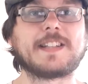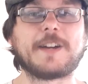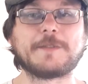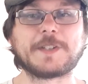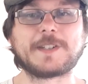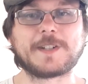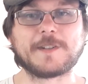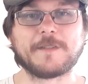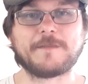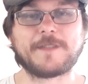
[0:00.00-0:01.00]
that was such
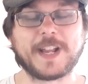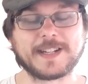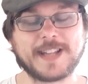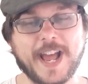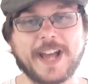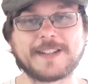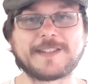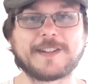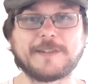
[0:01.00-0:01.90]
a fantastic and